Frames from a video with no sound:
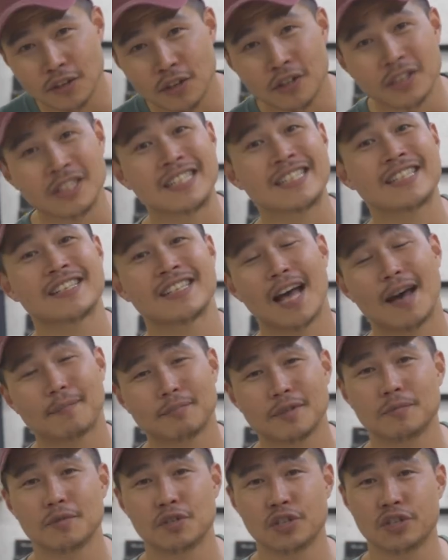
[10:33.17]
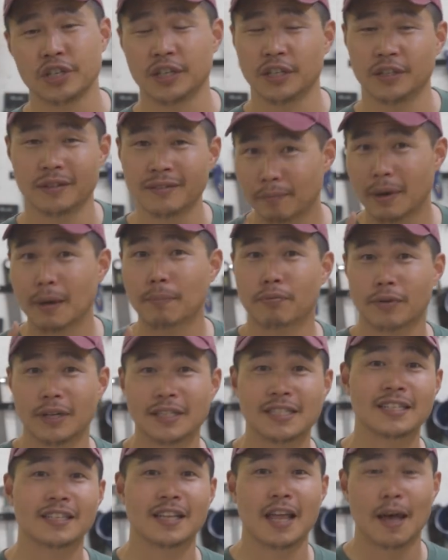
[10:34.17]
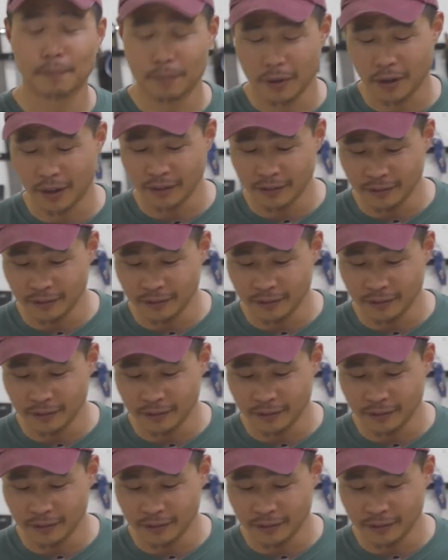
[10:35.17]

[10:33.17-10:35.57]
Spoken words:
you could stop the machine by pressing that button.